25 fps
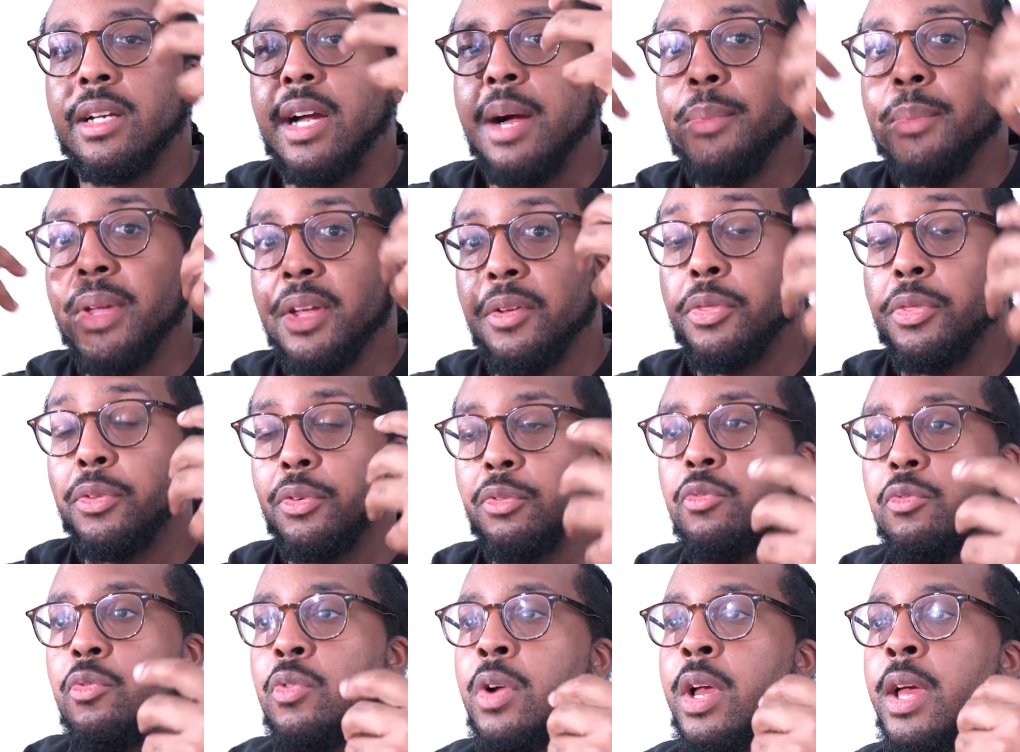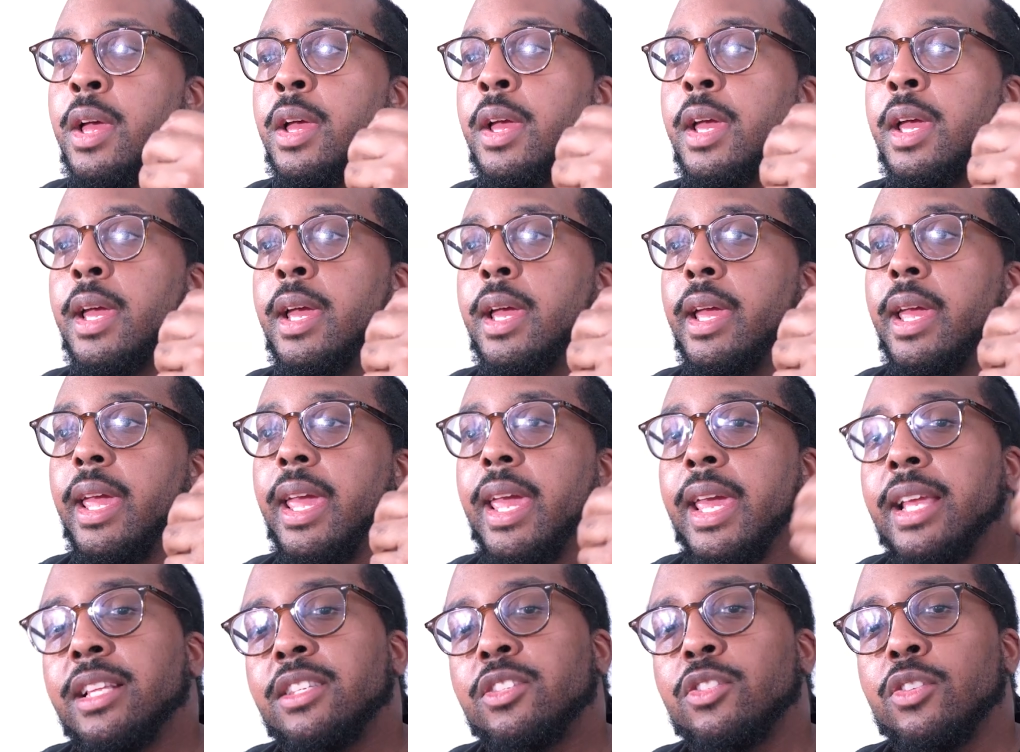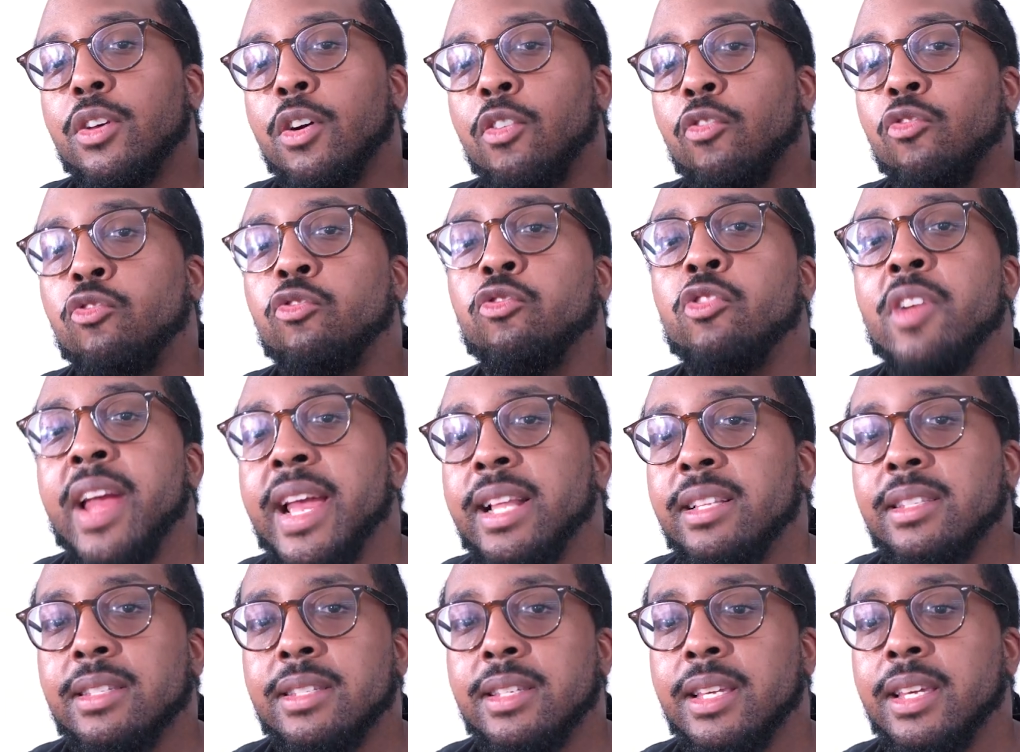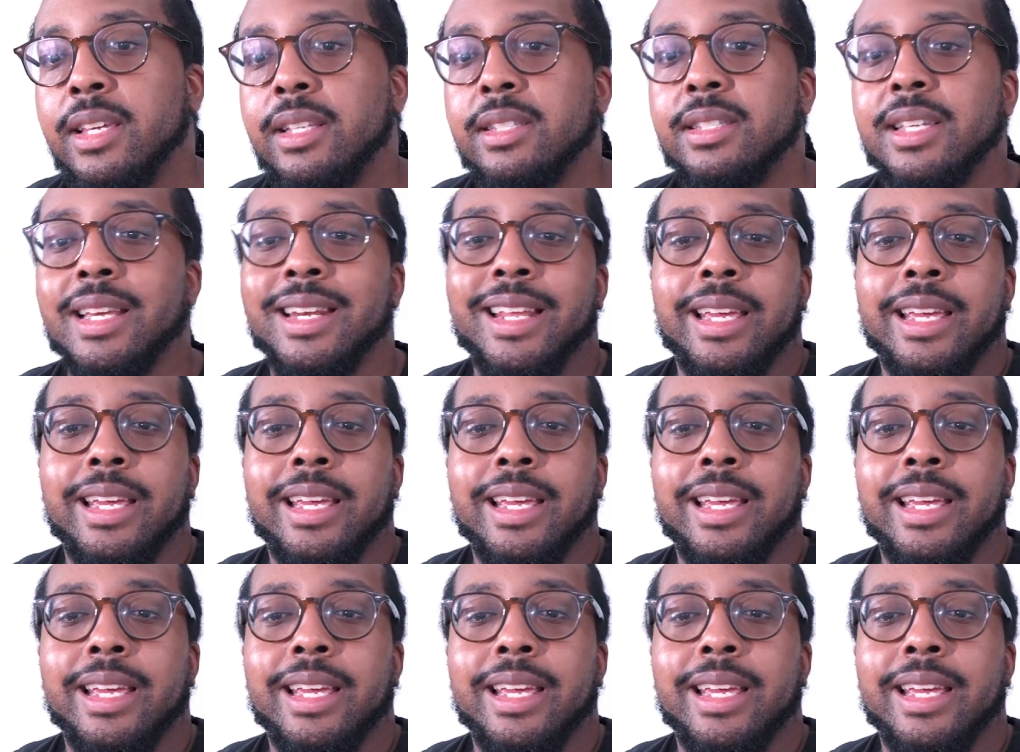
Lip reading: coming through, it's a red tint.